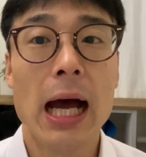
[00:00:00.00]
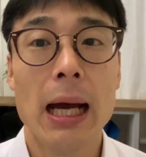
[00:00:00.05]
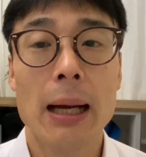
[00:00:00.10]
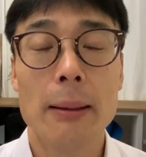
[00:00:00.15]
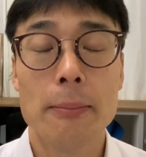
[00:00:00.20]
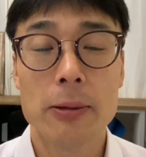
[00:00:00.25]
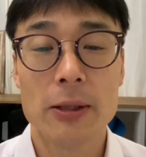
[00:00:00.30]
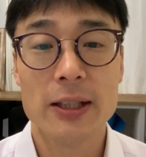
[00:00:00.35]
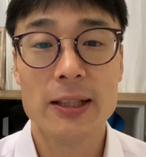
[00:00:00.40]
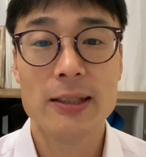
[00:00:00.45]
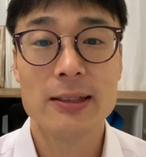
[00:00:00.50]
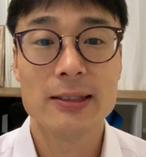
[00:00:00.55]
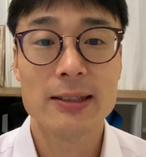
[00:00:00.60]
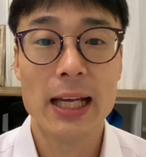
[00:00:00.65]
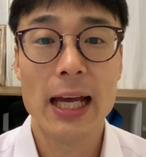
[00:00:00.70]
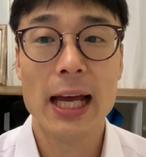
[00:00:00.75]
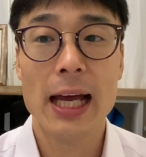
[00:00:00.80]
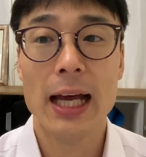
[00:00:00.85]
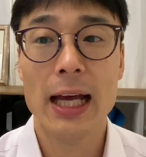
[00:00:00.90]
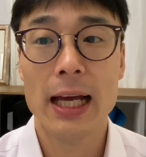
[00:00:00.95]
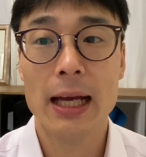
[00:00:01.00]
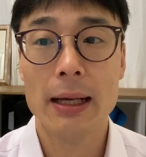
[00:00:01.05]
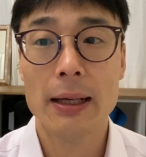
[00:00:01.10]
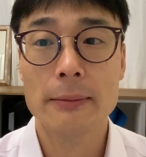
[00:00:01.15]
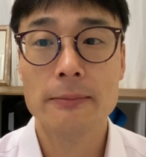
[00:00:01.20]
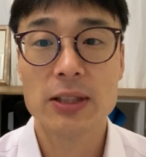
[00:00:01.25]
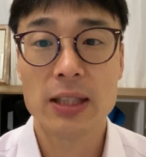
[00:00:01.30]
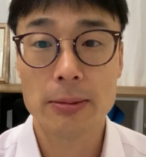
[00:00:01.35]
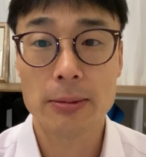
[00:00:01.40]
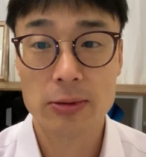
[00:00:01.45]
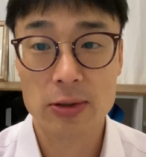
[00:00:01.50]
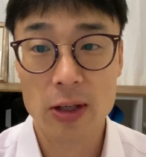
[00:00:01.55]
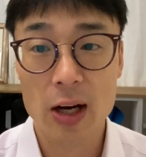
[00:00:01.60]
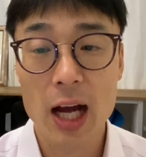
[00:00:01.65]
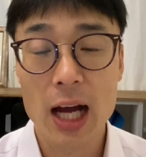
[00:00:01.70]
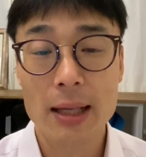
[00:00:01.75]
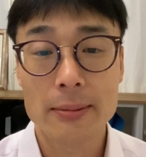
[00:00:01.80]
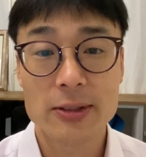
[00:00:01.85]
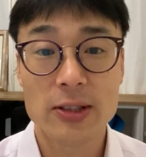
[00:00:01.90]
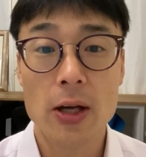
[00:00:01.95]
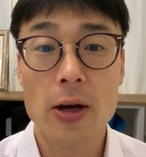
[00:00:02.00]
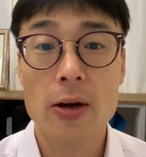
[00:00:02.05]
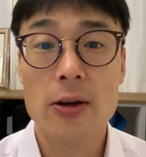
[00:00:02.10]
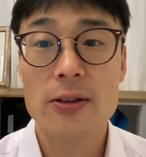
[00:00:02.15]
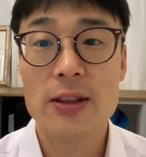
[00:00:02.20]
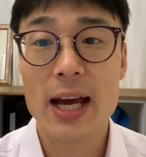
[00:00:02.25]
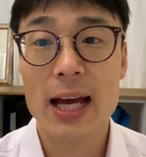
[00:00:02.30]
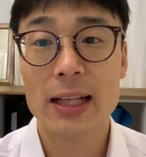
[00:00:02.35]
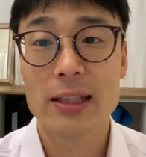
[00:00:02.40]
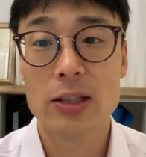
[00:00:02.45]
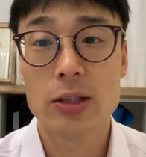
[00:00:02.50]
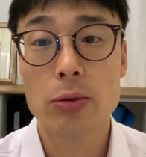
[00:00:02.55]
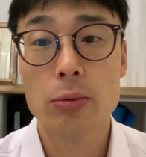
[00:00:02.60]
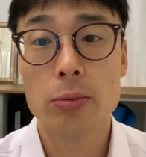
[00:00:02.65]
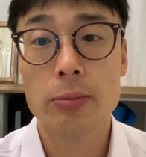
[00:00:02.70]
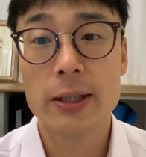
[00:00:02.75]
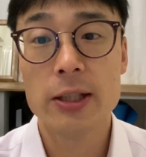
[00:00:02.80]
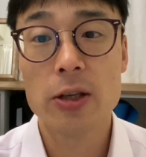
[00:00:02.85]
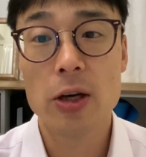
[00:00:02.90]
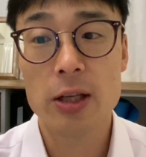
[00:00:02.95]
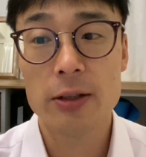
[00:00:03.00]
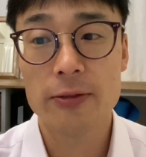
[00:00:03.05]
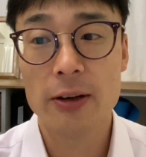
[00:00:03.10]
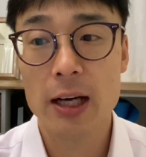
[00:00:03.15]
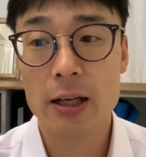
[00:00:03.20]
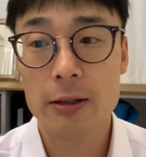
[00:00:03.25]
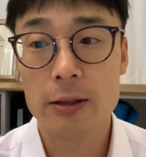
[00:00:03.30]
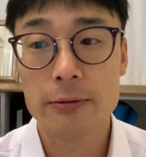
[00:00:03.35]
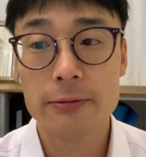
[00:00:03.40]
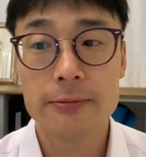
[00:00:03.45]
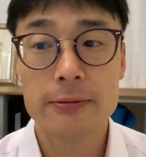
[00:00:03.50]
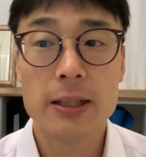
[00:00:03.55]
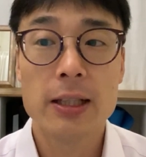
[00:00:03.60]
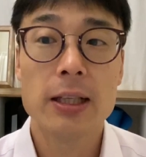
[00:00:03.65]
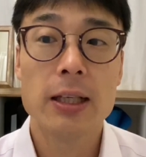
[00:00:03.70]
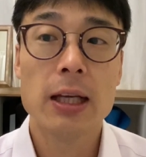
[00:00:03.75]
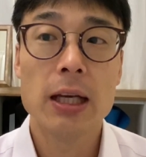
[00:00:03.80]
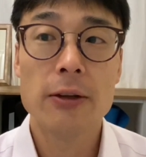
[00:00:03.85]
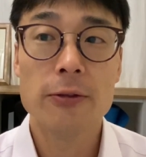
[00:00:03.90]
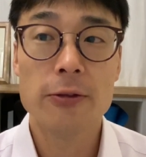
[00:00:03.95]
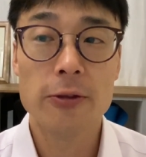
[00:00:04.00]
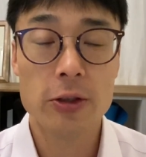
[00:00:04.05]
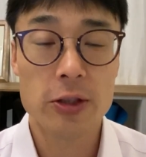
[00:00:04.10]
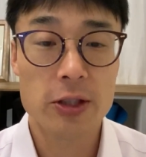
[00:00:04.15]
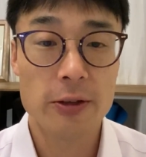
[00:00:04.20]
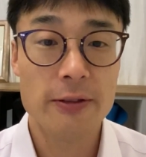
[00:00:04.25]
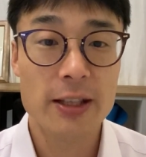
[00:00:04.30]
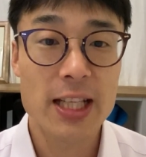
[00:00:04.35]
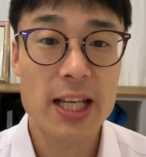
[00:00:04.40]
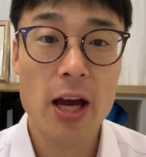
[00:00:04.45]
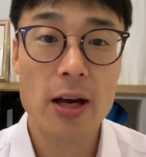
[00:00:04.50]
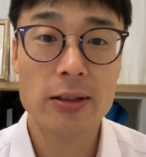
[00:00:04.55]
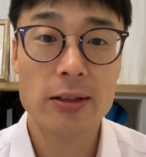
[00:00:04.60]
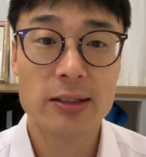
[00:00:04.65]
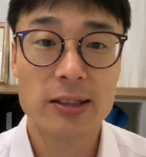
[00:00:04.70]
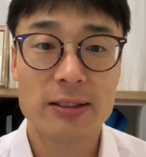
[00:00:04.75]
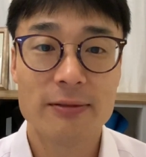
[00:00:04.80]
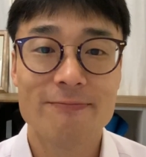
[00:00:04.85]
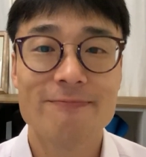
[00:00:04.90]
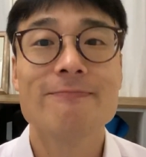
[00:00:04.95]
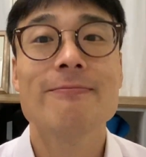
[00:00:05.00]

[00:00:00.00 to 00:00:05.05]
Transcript: please subscribe so that you'll be notified of future videos.